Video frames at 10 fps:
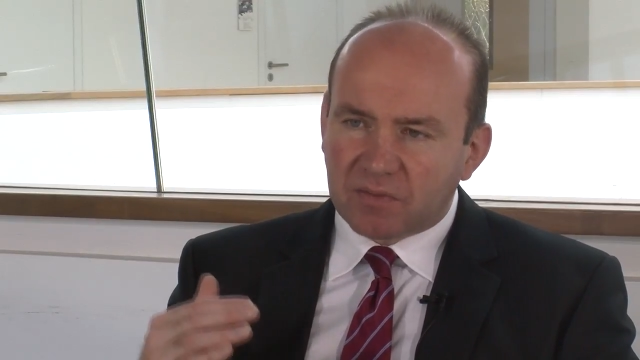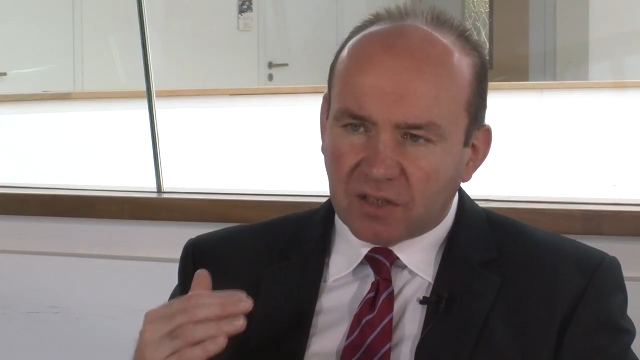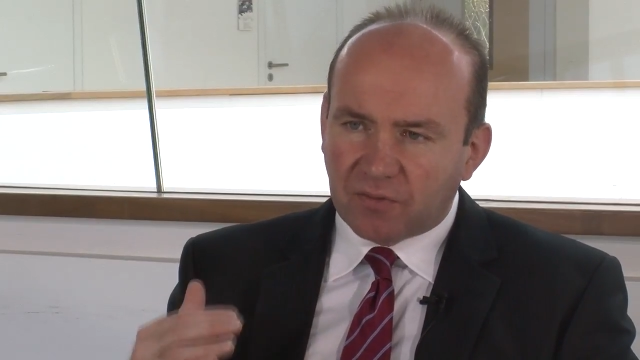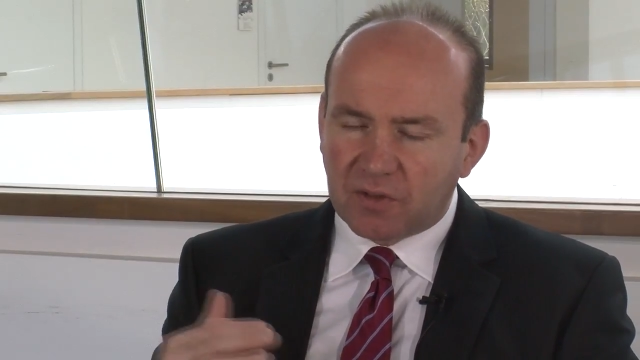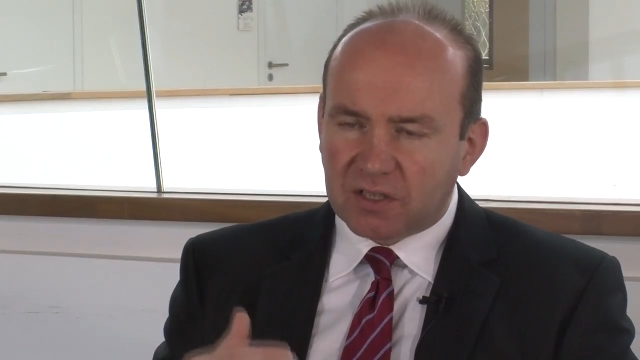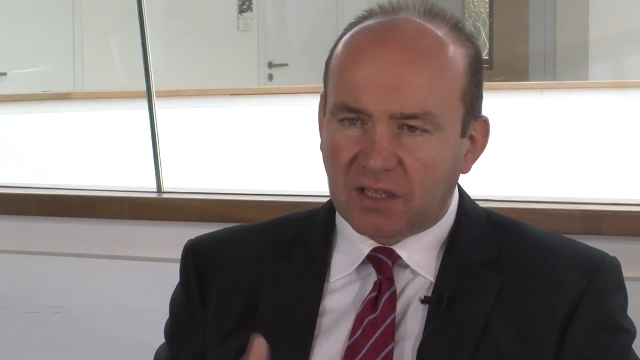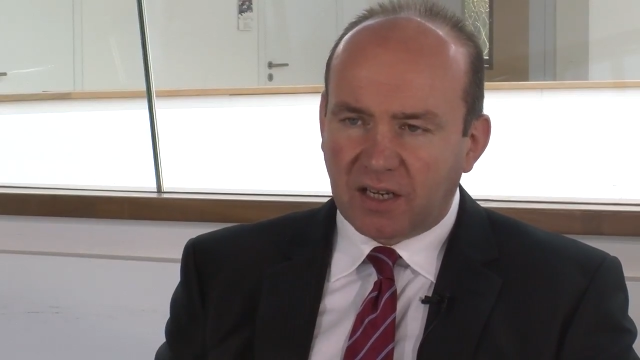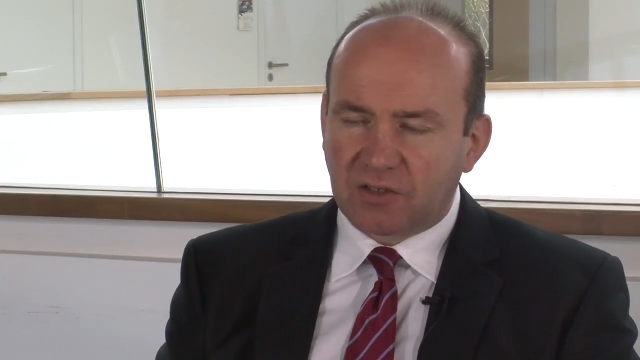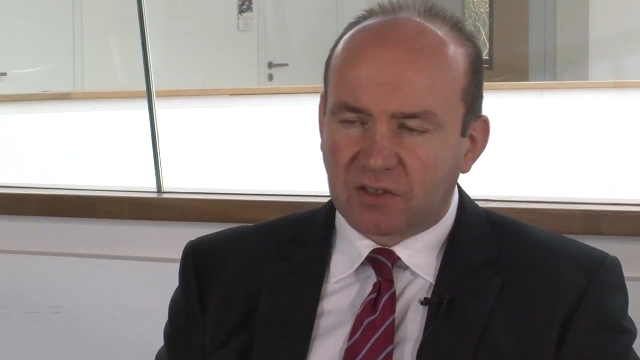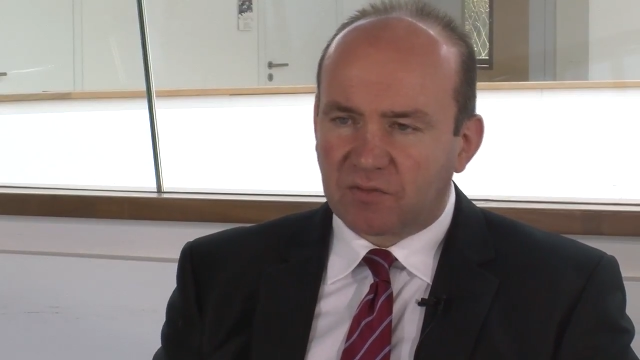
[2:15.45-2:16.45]
different
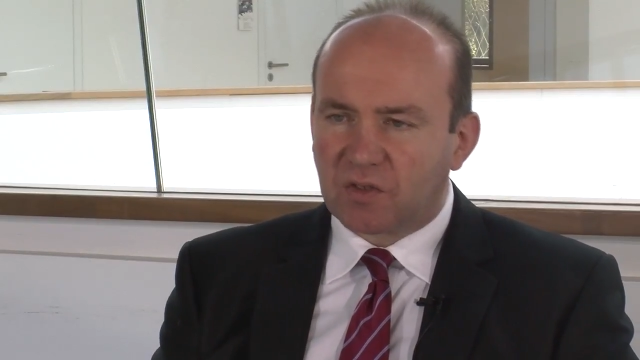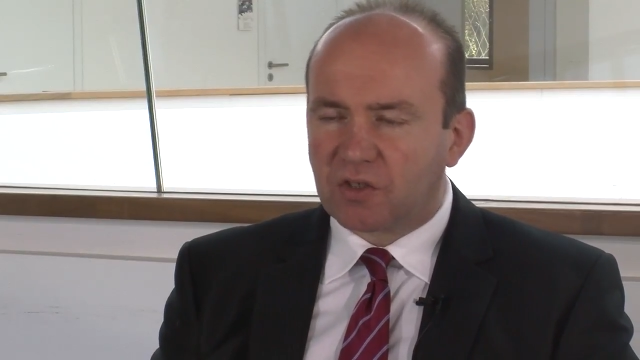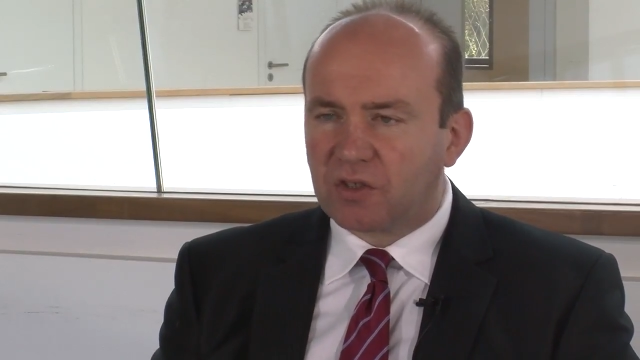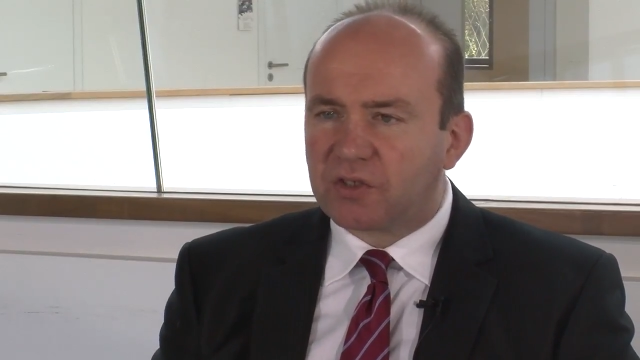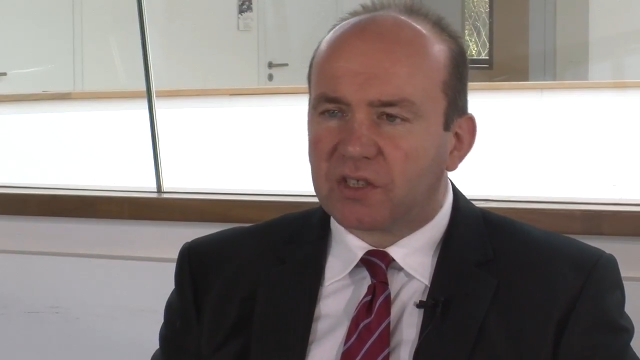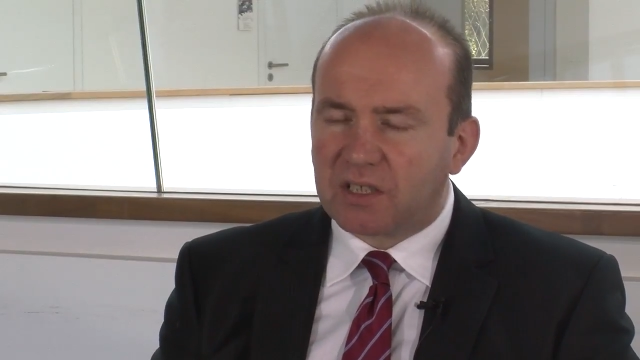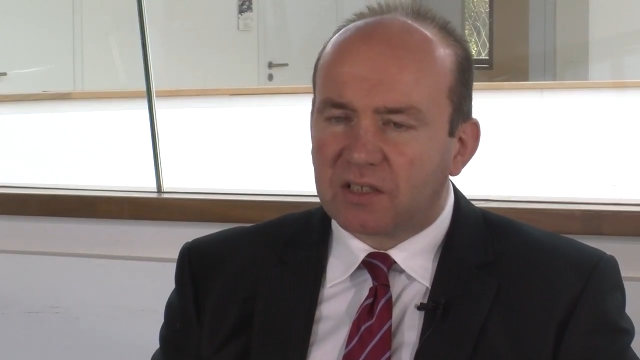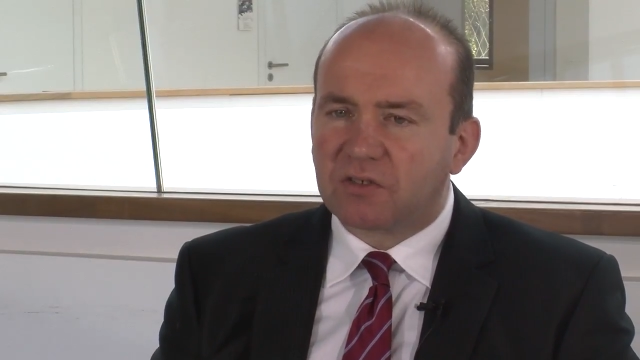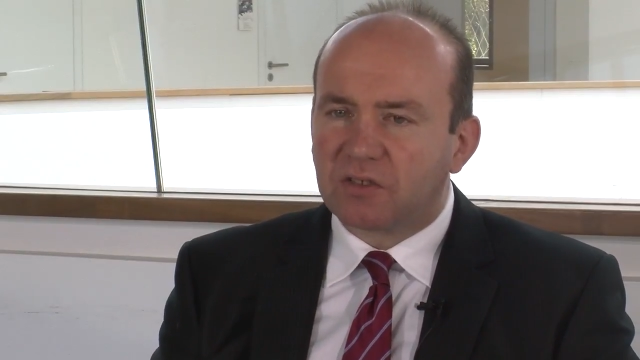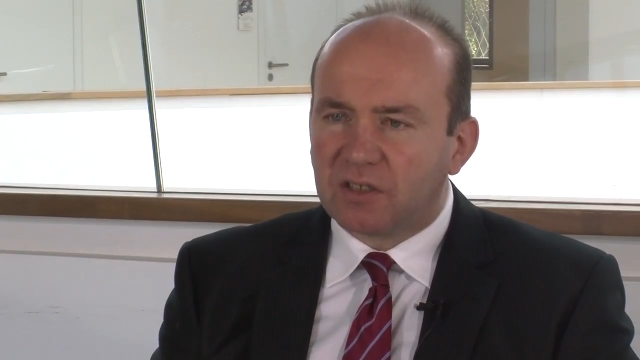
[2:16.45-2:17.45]
stages of the church's
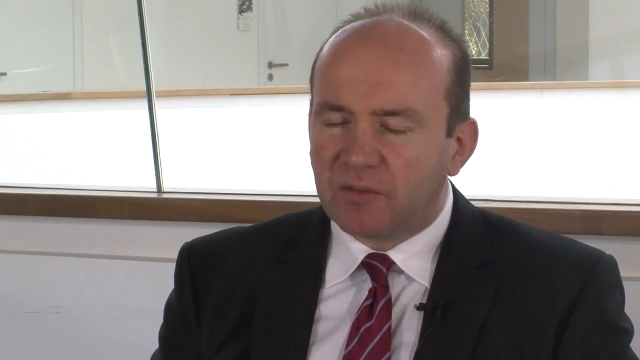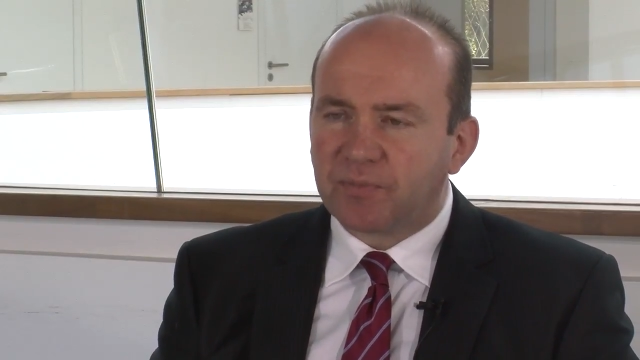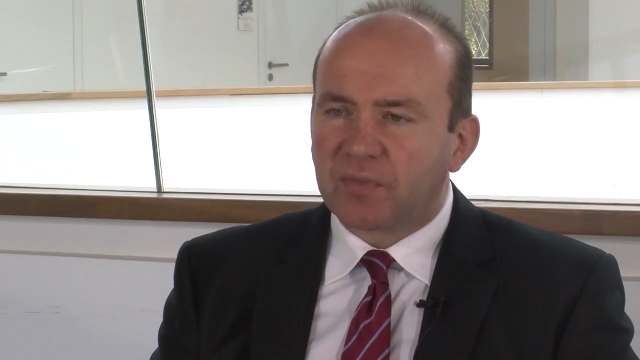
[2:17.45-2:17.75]
history,